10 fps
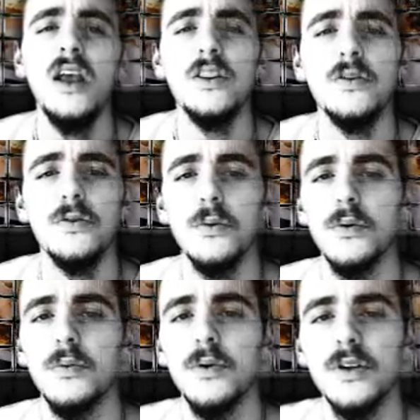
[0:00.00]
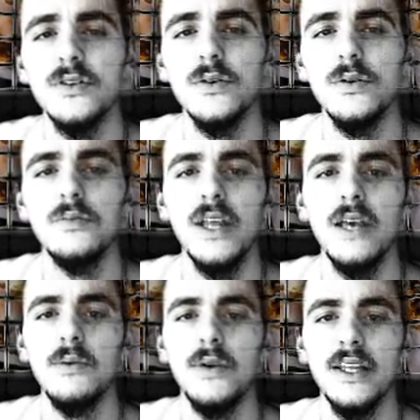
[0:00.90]
The former reporter told
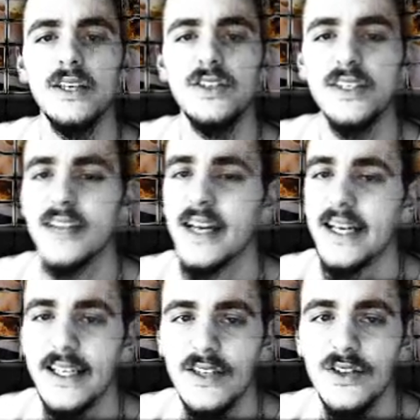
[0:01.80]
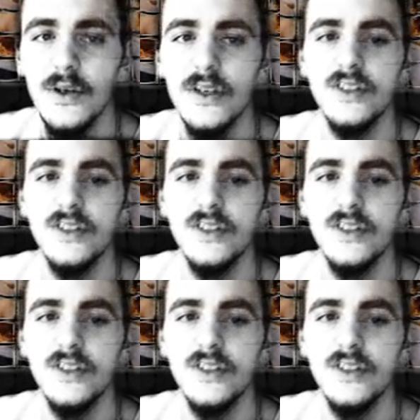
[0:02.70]
Playboy that she's not anti-Jewish,